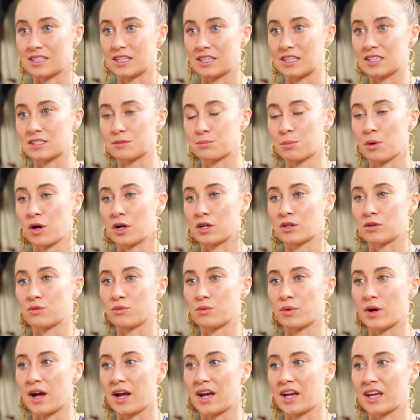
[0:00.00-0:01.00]
And it's part
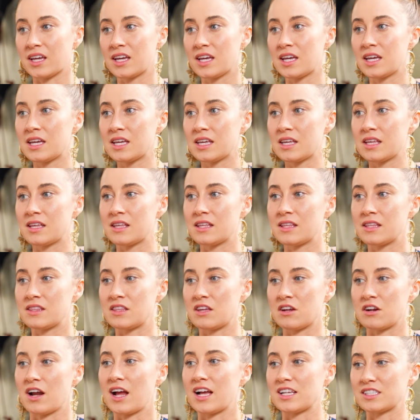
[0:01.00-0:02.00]
of why
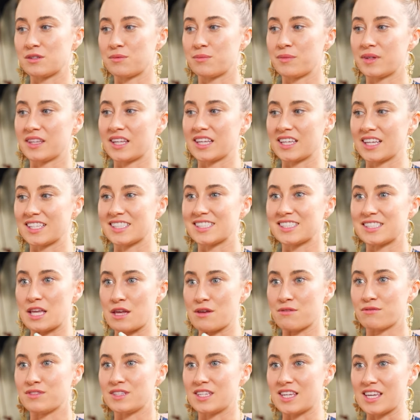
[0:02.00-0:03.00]
there hasn't been like a
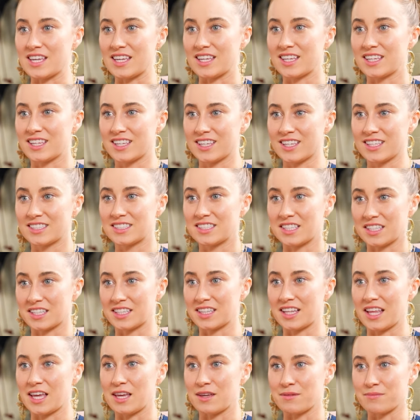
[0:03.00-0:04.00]
safety to
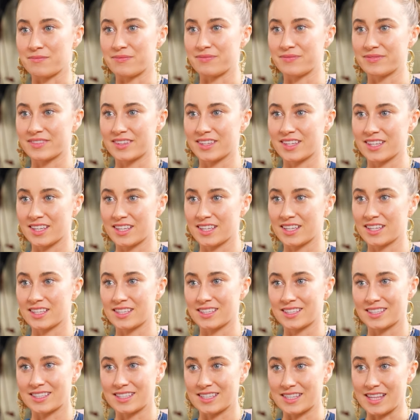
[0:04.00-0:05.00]
claim
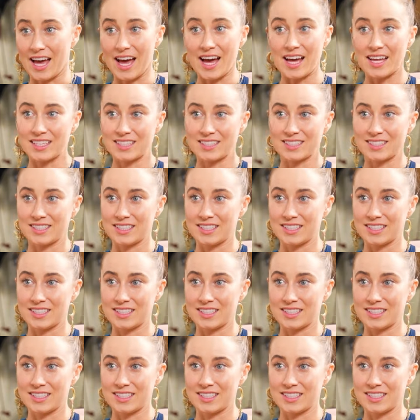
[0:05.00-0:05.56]
that.